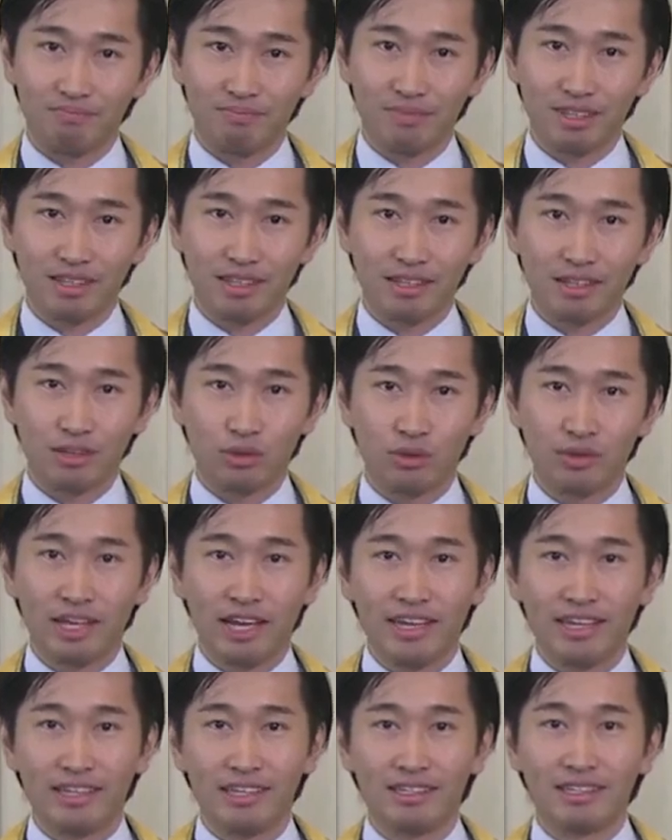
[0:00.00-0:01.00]
they
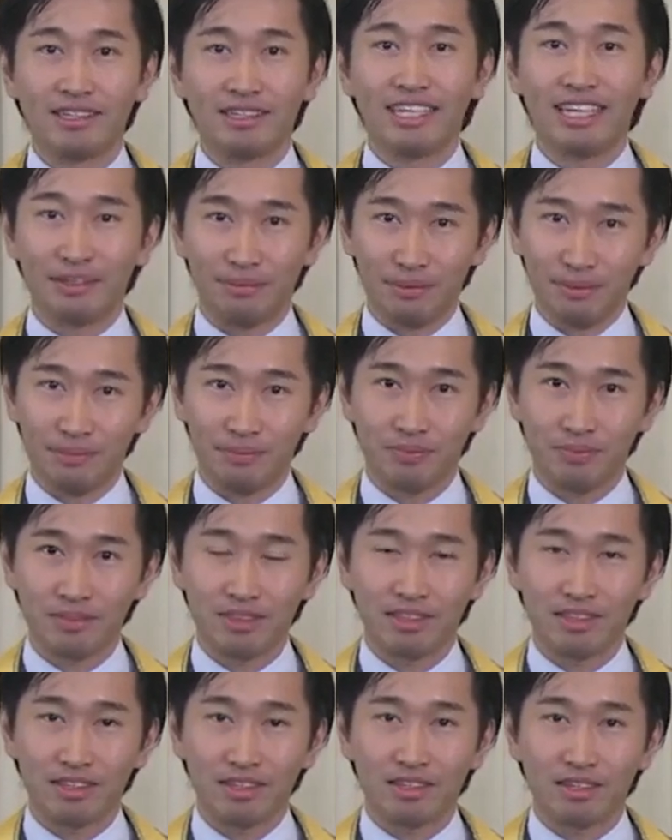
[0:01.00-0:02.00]
live
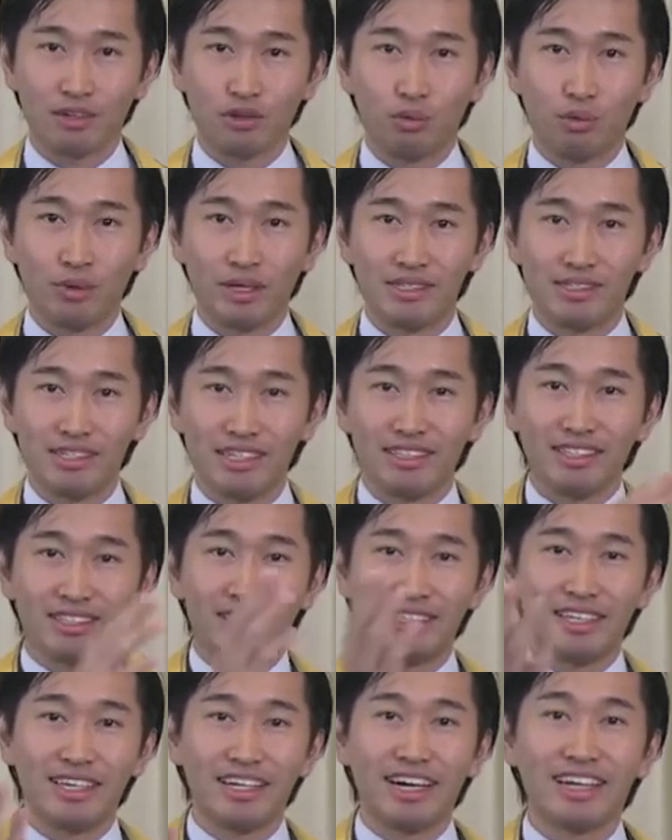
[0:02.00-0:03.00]
within their
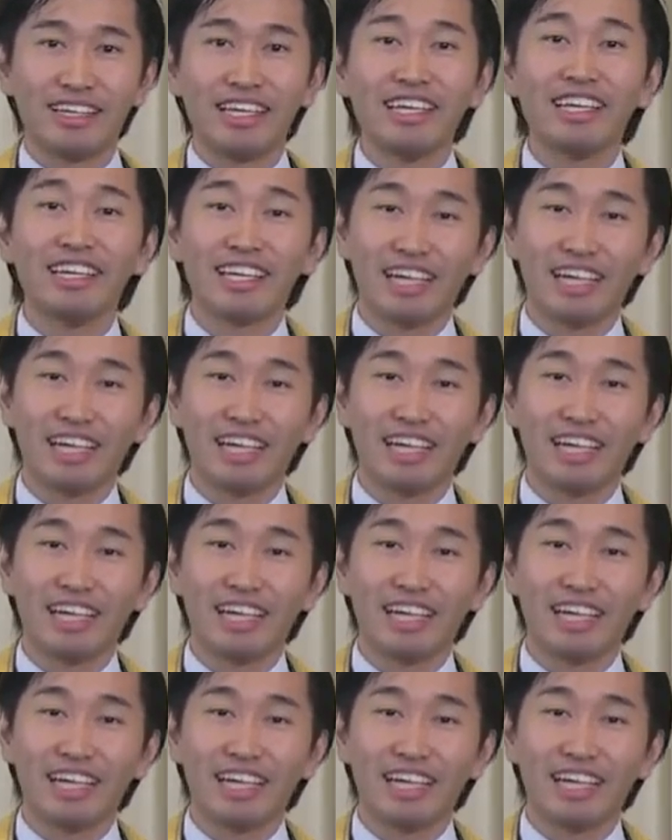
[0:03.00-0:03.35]
income.